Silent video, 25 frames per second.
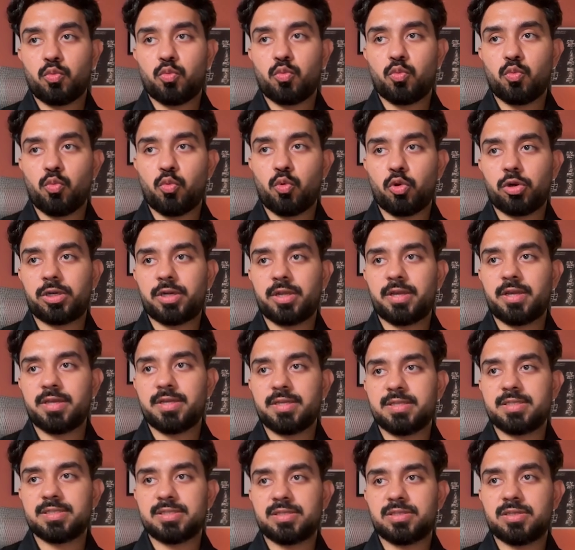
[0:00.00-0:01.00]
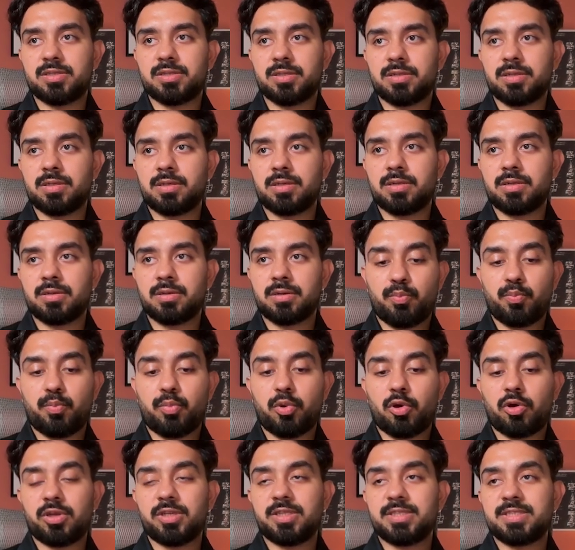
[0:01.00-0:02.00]
What is the
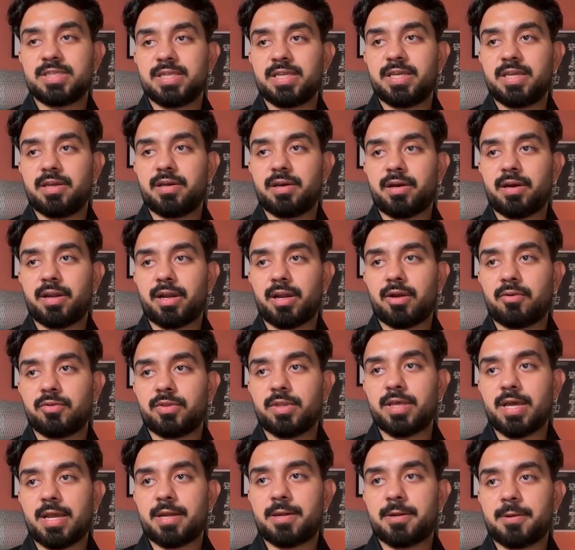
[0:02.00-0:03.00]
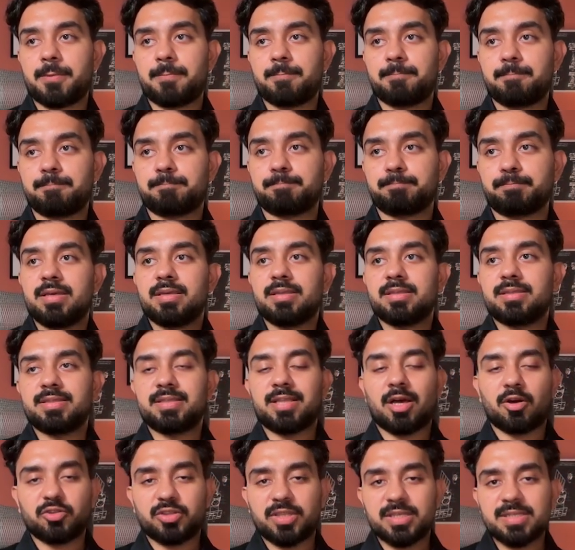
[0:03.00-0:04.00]
policy around that?
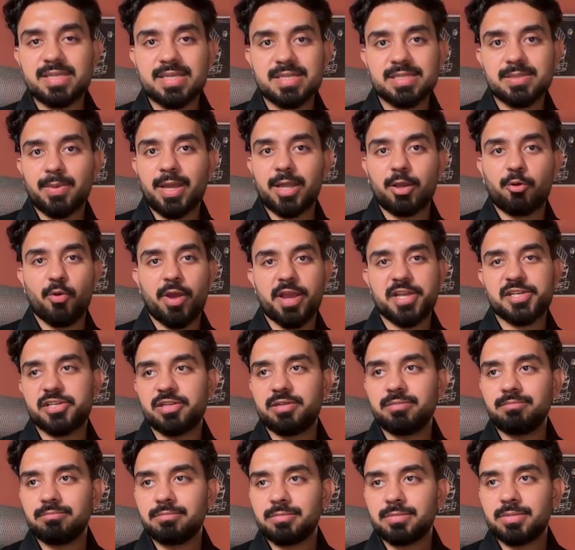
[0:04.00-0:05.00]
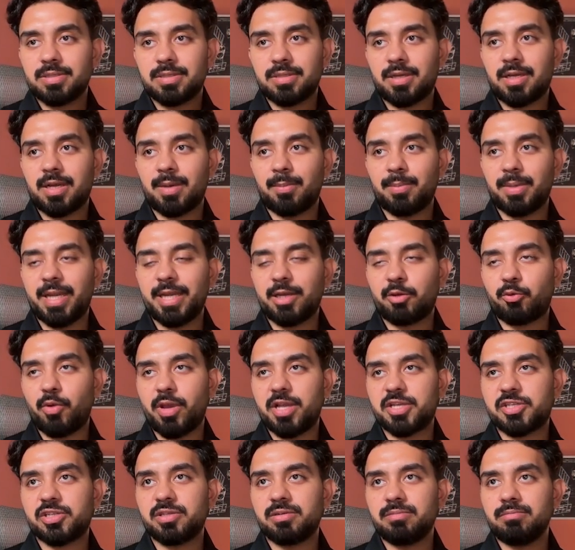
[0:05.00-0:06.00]
Now this is my question, complete
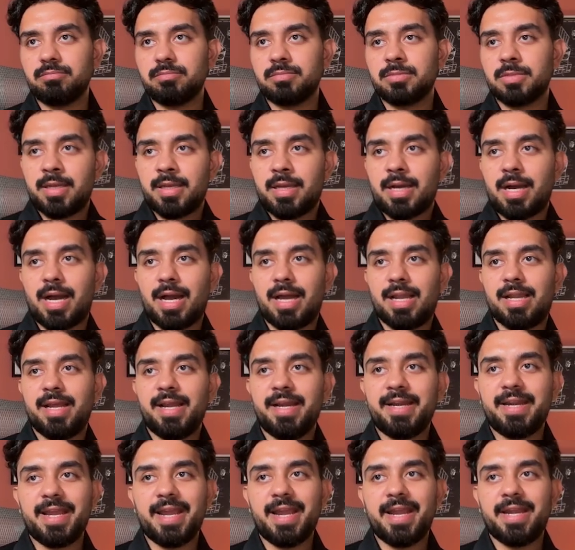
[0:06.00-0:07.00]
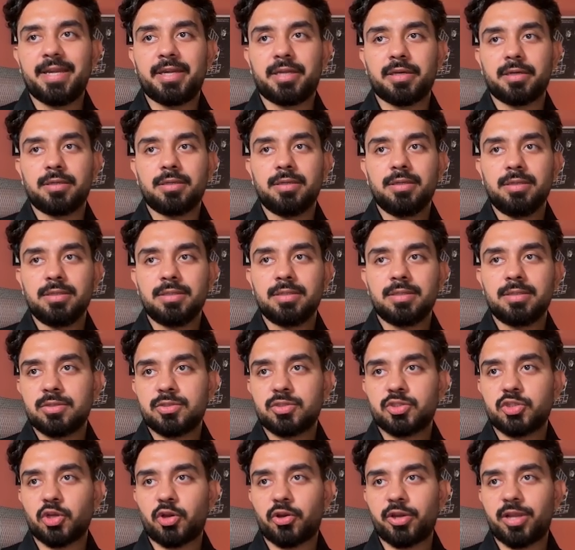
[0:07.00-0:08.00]
question. I'll hit enter.
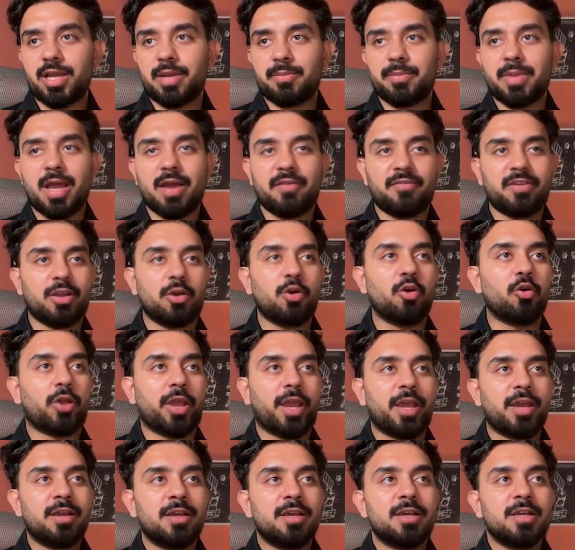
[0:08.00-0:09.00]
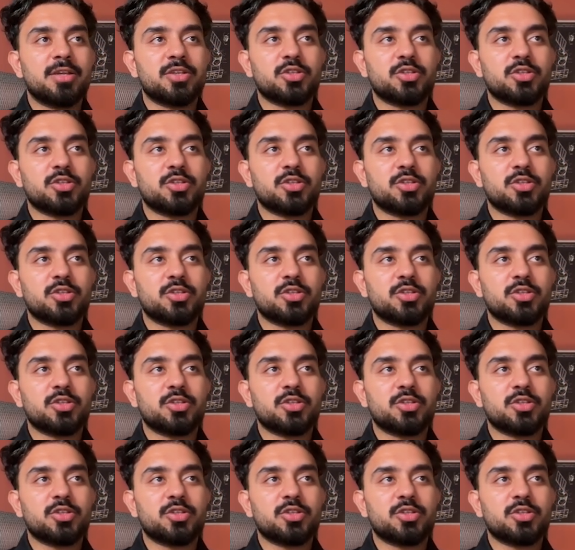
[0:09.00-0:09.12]
Sorry, I'm having, okay.